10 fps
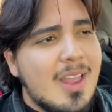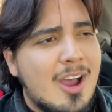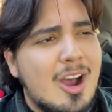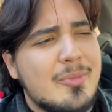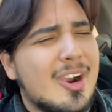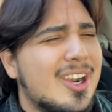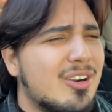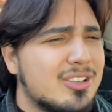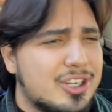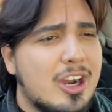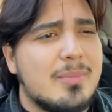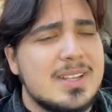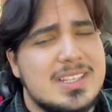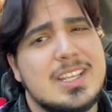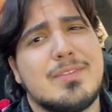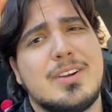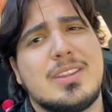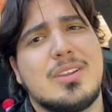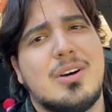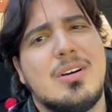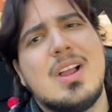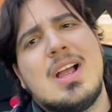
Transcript: Um, you already know a tournament's different though.